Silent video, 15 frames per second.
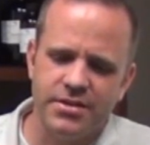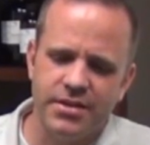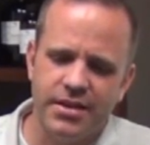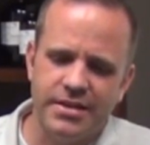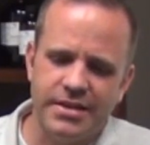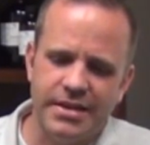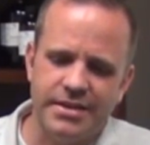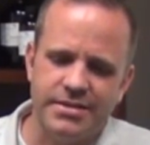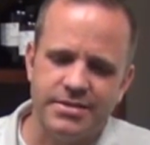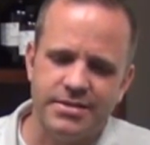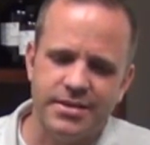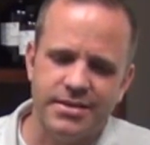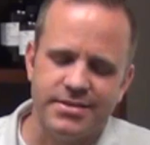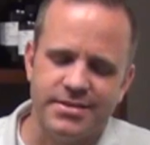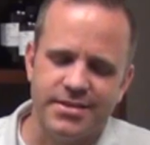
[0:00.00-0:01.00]

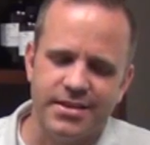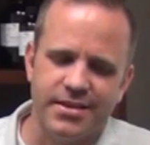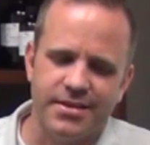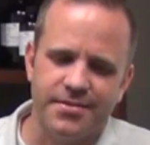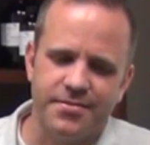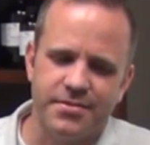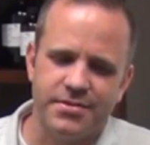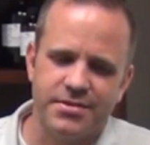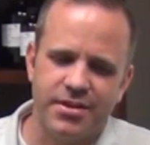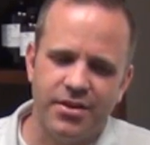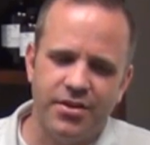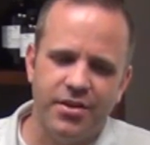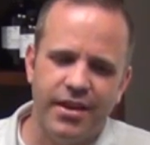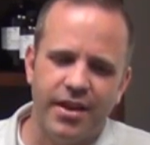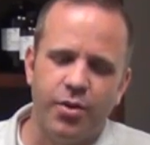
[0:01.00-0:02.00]
it's
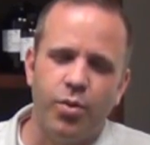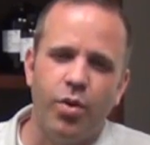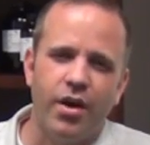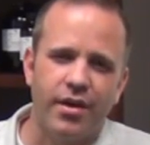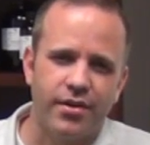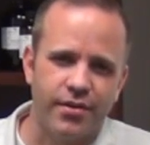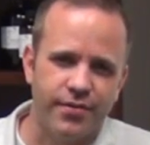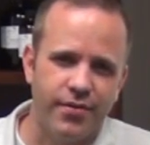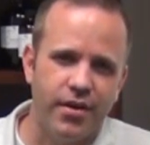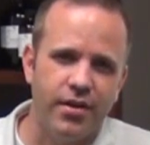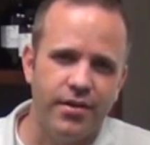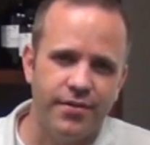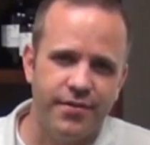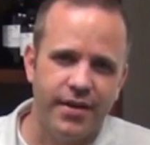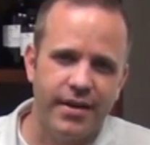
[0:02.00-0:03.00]
called like a
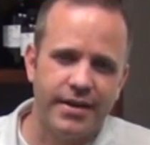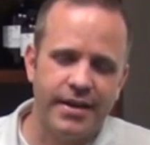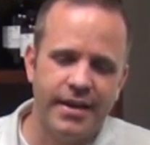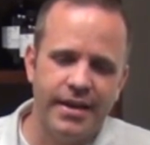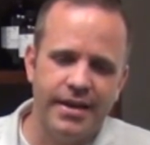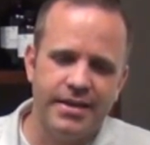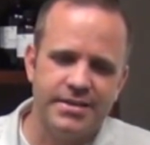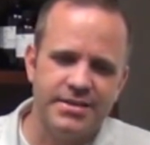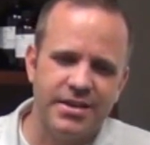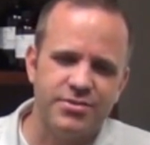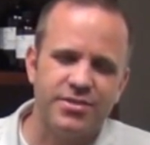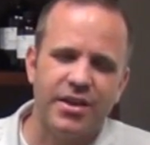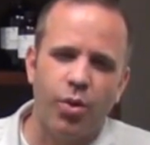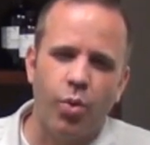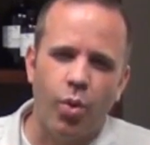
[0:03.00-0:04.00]
waterfall effect. It
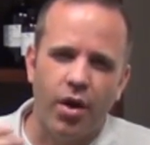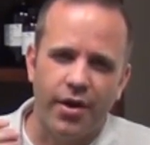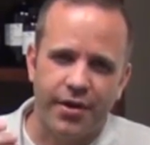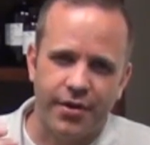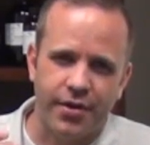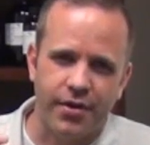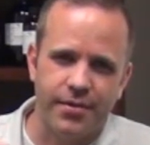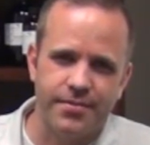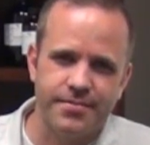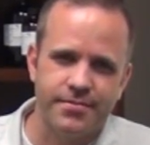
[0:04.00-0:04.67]
sounds like water.